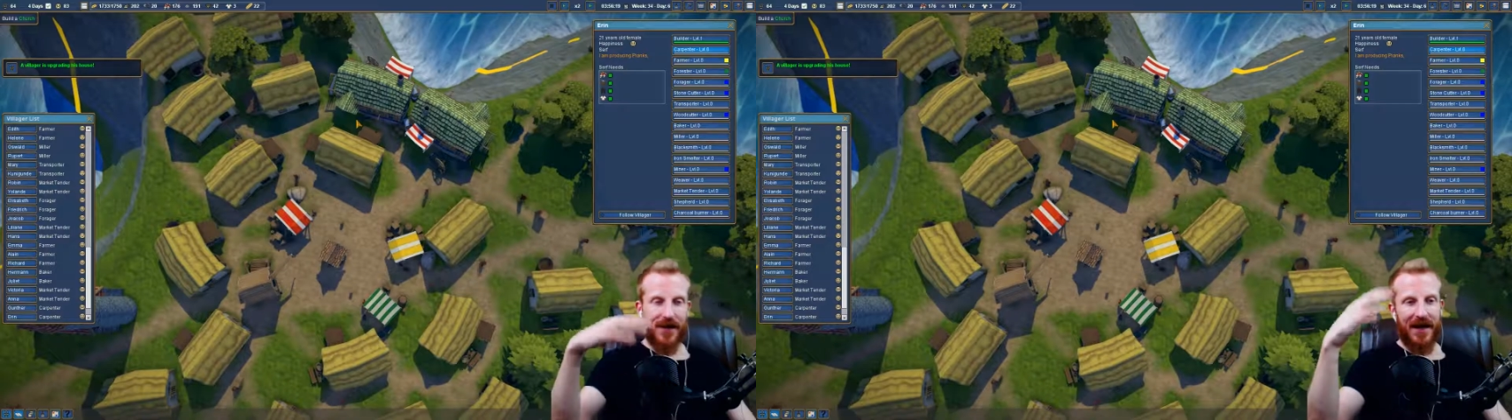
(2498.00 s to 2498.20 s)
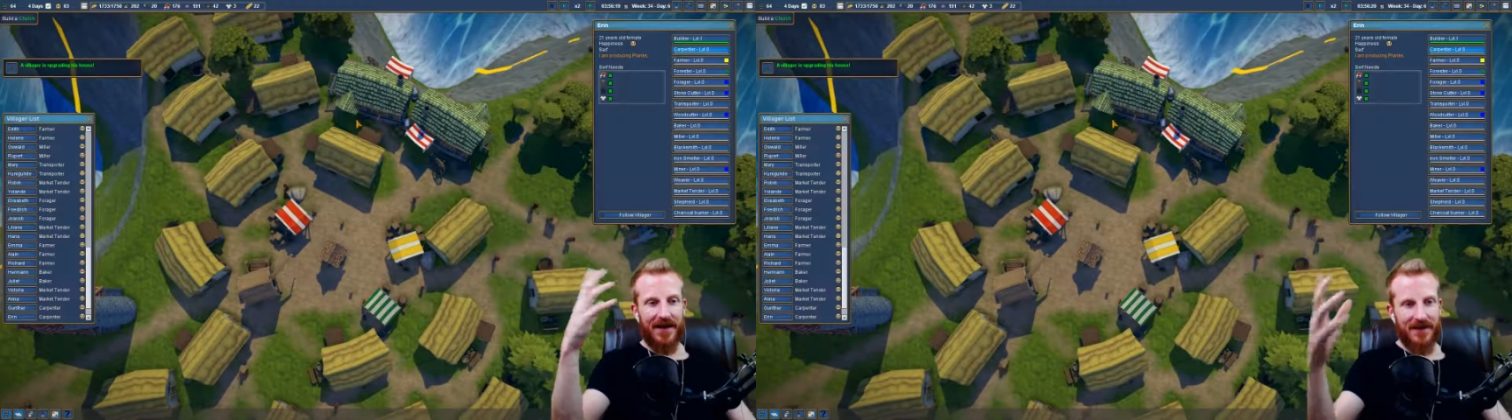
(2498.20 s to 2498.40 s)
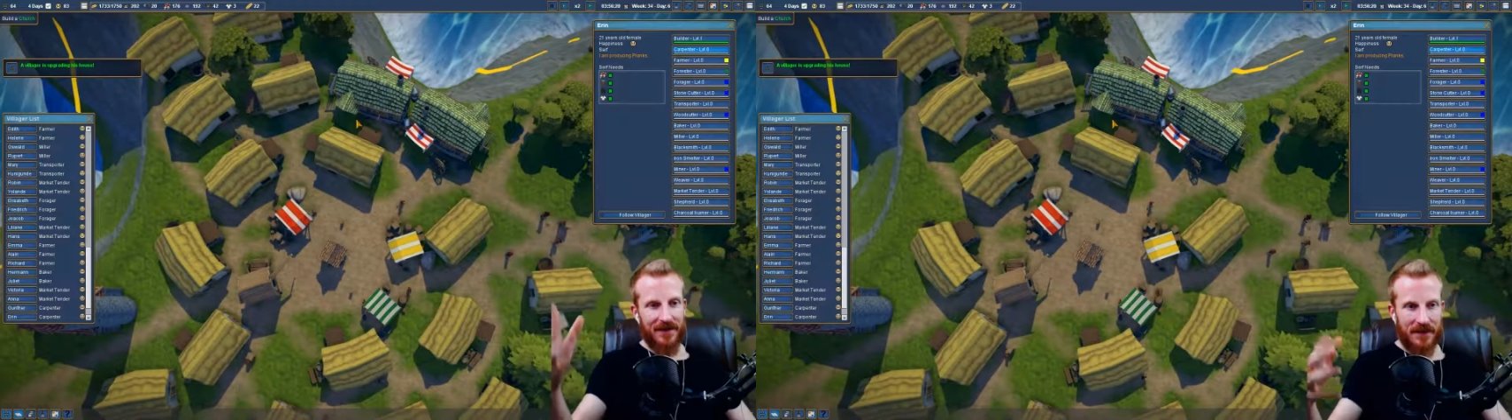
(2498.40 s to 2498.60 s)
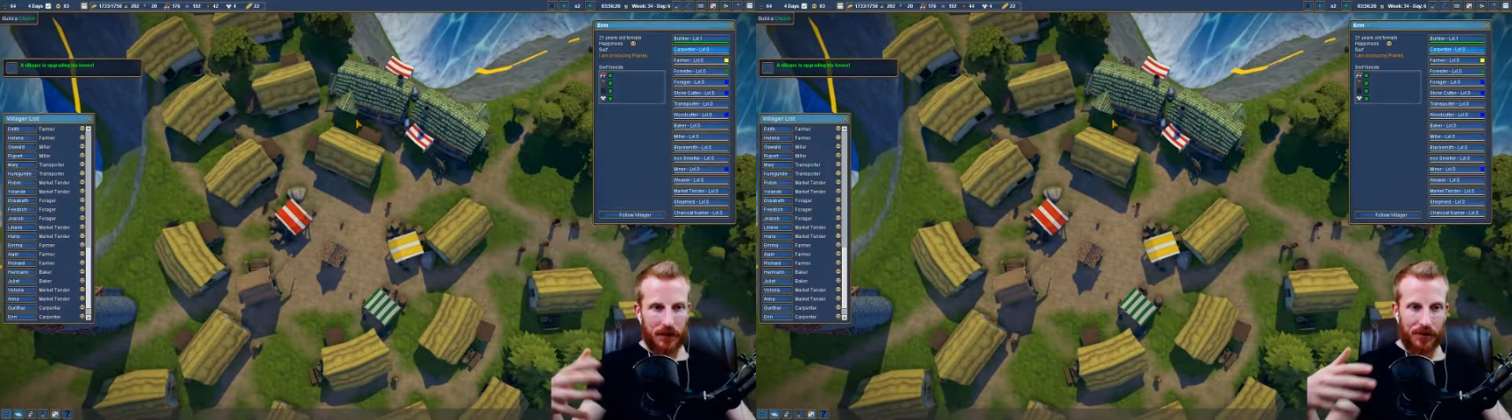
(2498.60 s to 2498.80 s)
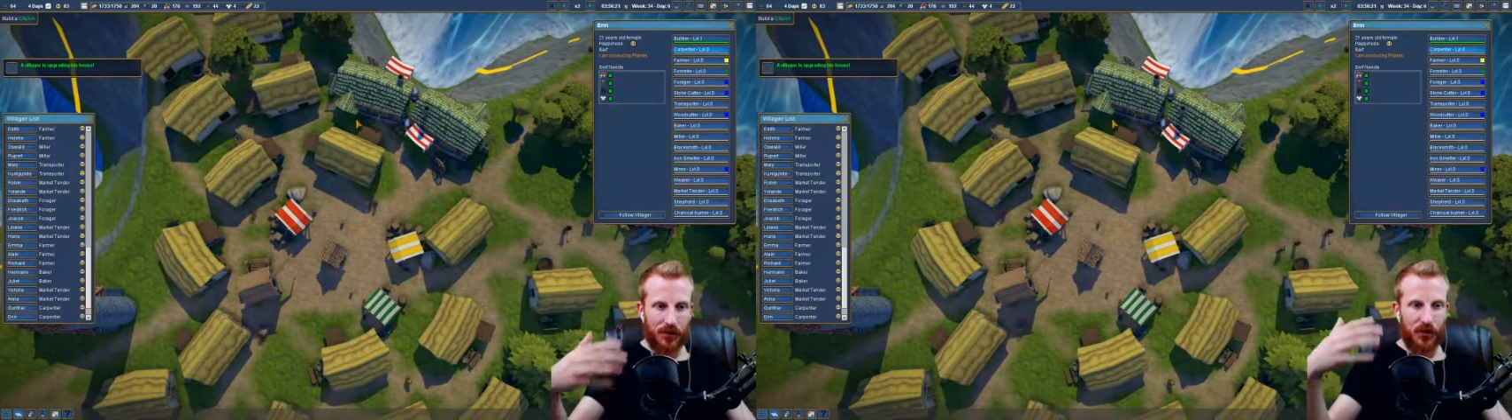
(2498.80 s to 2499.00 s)
I added in a
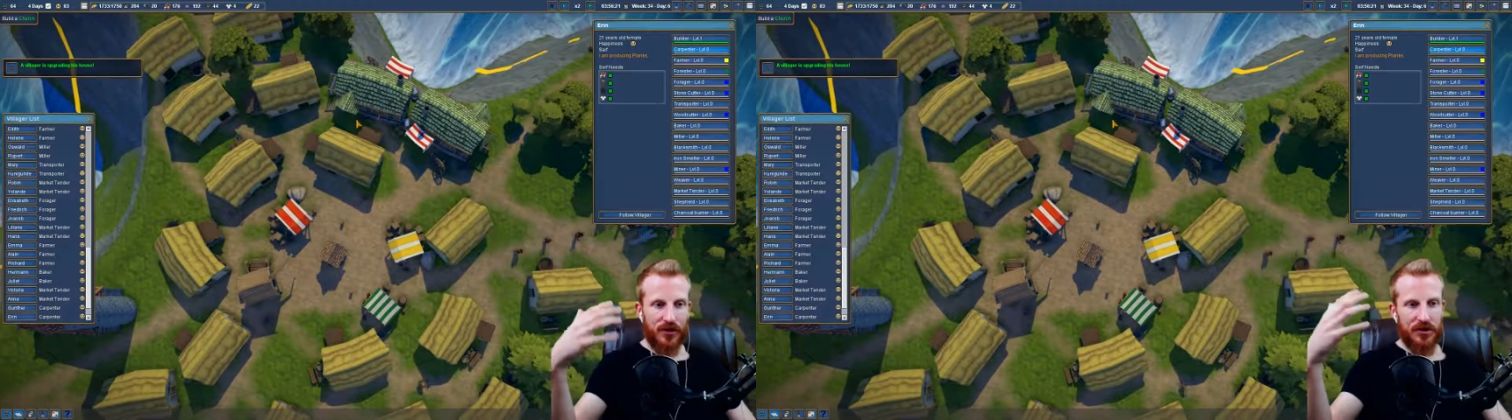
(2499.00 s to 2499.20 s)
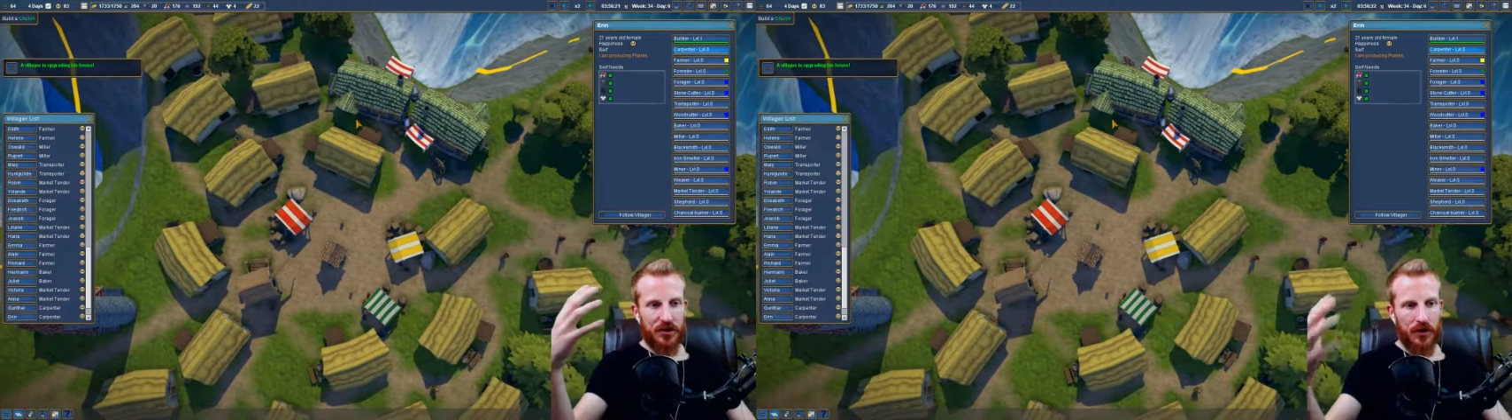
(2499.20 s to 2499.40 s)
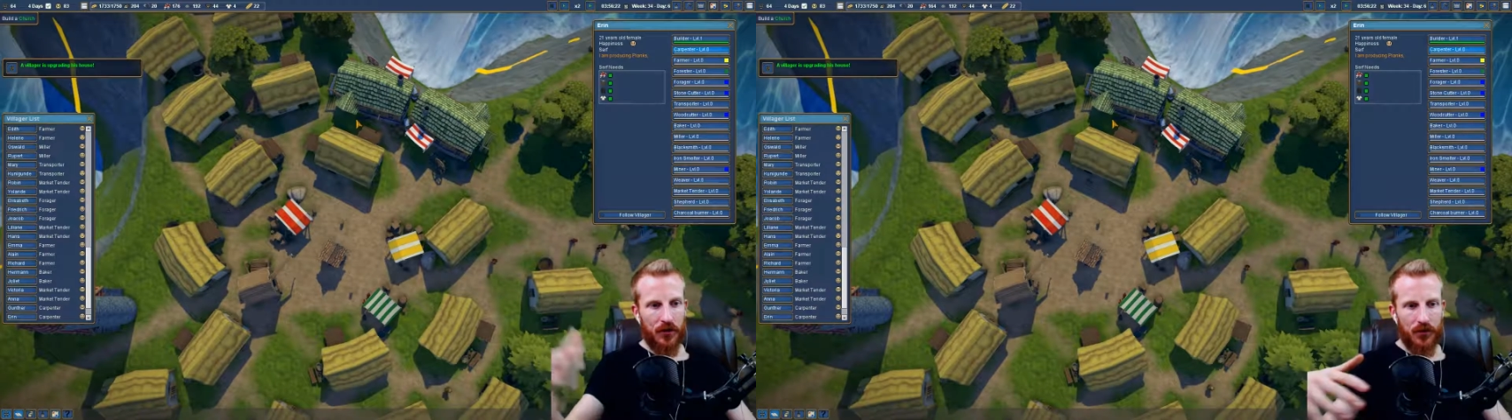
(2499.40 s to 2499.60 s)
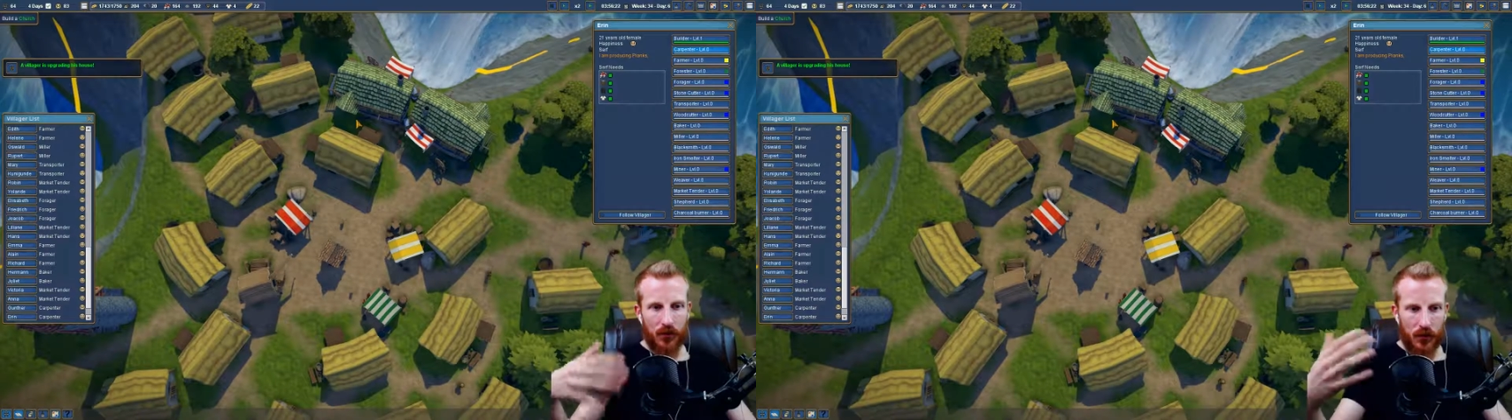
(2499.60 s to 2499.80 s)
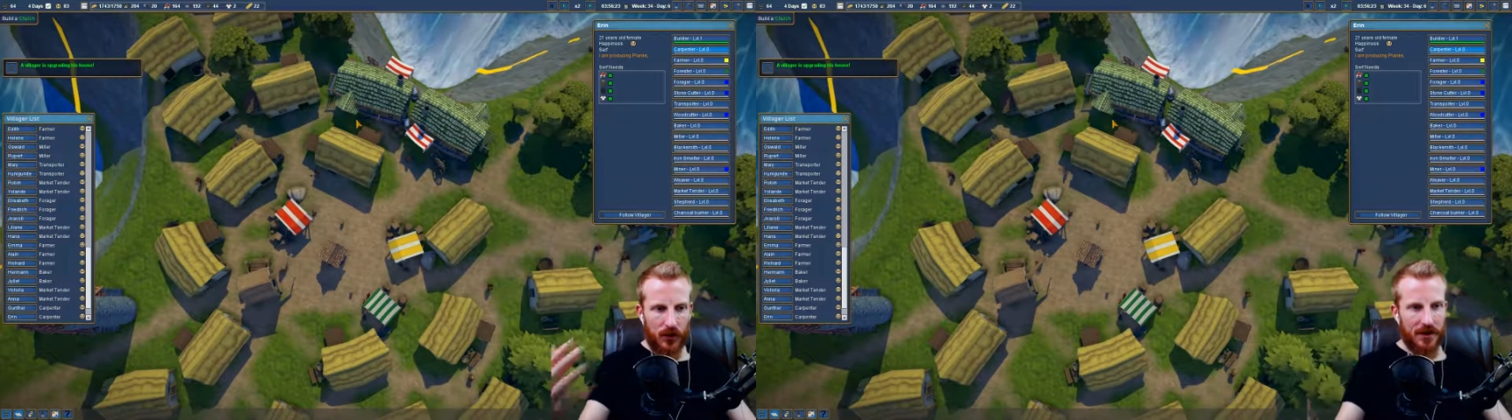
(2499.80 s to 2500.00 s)
little bit more stone,
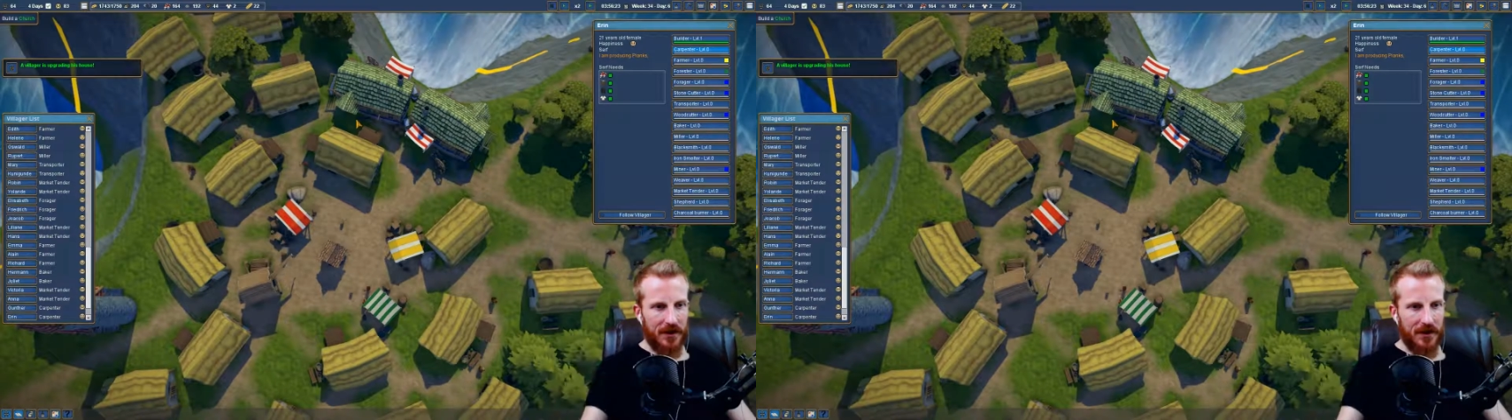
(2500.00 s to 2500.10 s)
wood,